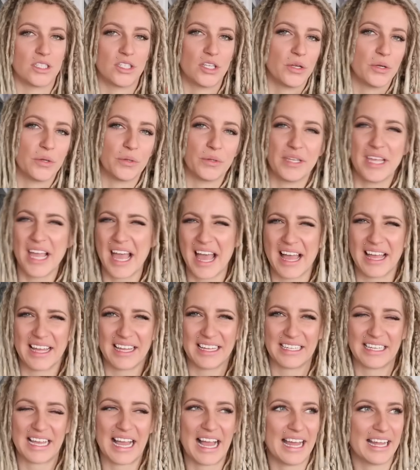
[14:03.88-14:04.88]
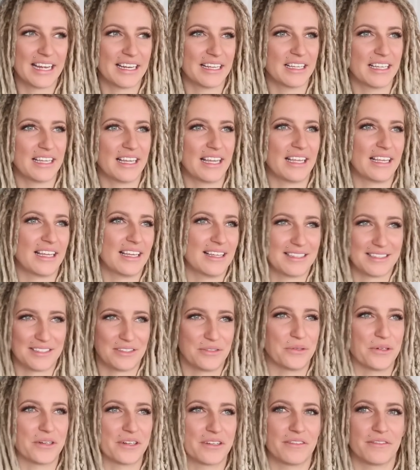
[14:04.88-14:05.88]
So yeah, I kind of, I
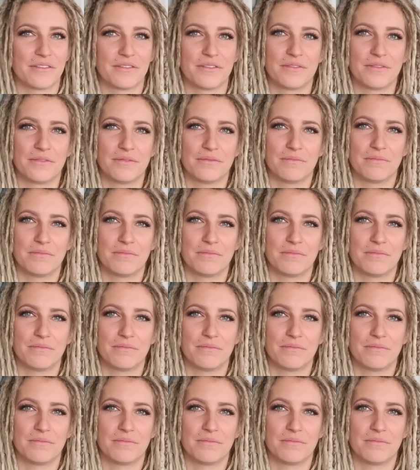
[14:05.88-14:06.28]
guess, sort of